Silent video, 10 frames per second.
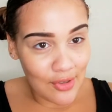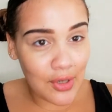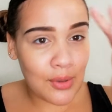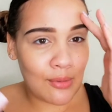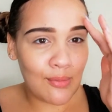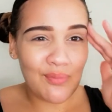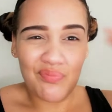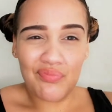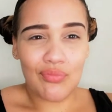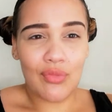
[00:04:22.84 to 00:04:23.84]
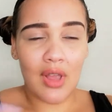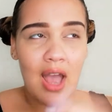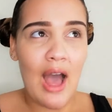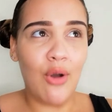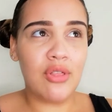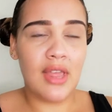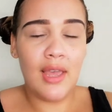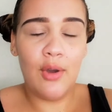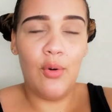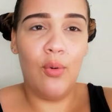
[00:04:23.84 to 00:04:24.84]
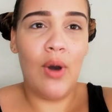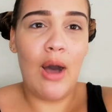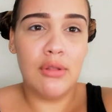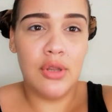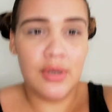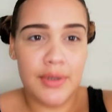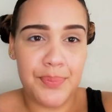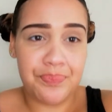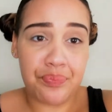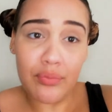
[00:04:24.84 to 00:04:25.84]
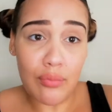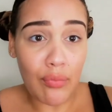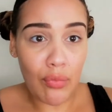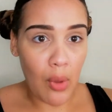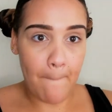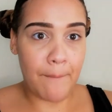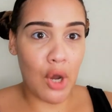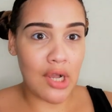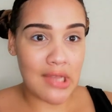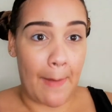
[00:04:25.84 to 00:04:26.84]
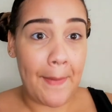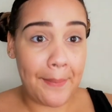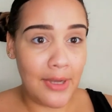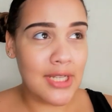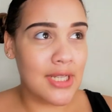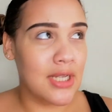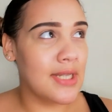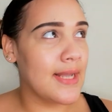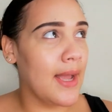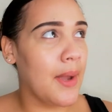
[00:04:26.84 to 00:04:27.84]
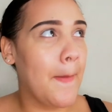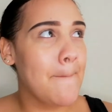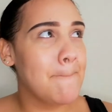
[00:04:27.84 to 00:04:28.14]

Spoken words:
you know, out there or out the box type of person, it's like,